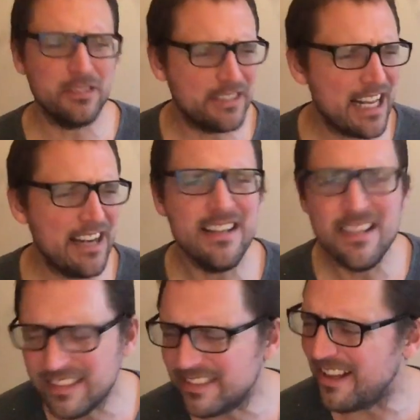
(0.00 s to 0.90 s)

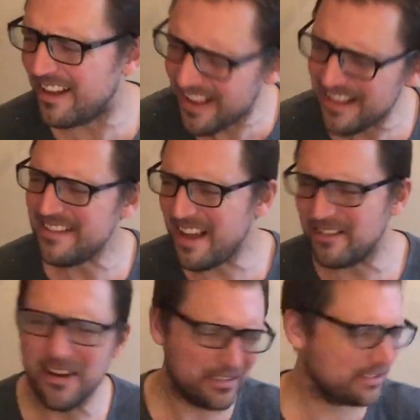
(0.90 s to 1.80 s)
Senator's son." No,
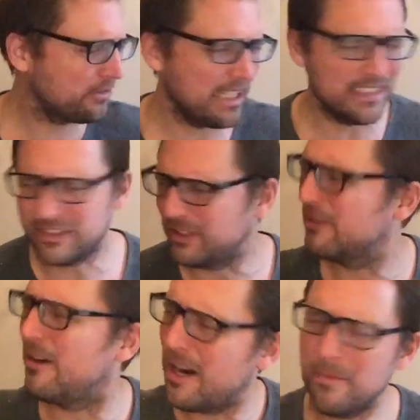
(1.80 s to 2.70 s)
you know, it's Creedence
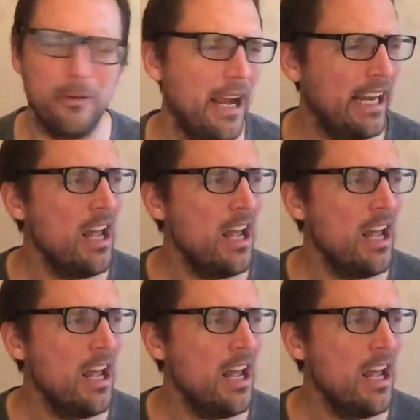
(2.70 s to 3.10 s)
Clearwater playing.